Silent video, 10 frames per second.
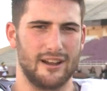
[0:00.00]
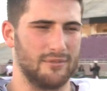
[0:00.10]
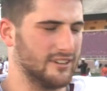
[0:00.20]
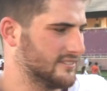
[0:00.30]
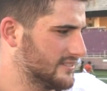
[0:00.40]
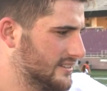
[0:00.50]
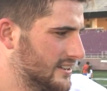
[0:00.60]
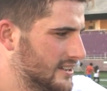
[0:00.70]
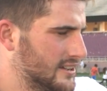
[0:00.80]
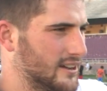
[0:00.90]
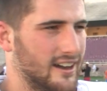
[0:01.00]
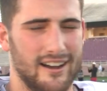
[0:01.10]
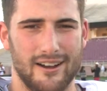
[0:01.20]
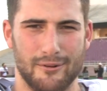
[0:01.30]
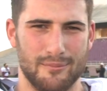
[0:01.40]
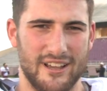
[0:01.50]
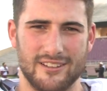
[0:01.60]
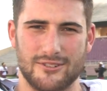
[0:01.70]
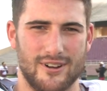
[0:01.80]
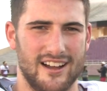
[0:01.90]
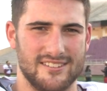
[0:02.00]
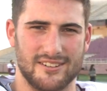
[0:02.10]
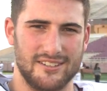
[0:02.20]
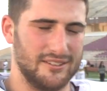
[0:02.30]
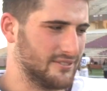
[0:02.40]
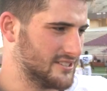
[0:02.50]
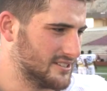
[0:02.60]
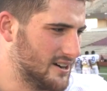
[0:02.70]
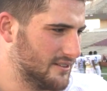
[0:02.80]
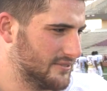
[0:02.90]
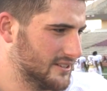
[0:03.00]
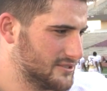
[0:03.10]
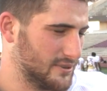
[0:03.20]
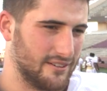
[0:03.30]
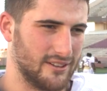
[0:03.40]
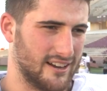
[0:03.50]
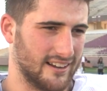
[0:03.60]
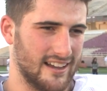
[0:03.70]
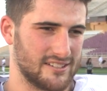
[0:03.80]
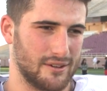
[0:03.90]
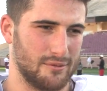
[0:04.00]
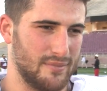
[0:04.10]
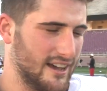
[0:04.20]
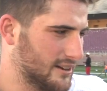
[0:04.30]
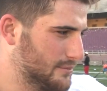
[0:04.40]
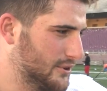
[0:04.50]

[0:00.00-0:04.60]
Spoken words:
I mean, We're making strides on defense and offense. We have a lot of guys coming back on